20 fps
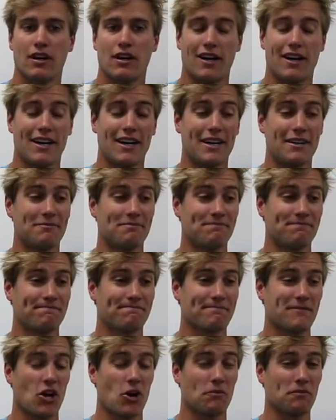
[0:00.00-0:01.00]
Um,
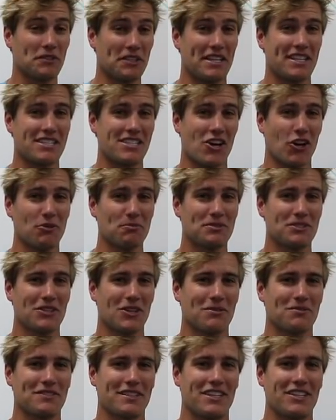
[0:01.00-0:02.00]
hopefully this helps.
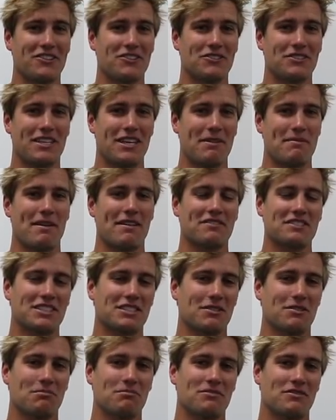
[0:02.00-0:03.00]
Hopefully you keep having
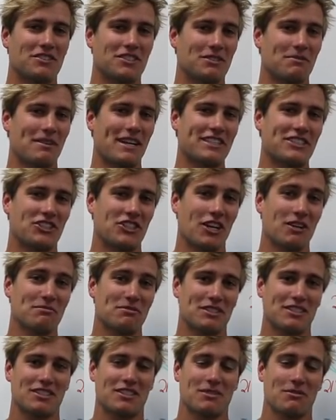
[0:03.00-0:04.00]
some some nice
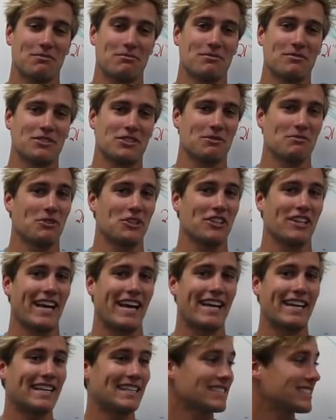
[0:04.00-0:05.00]
jumps and some some good
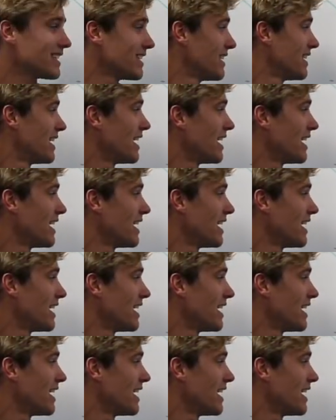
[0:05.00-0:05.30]
landings.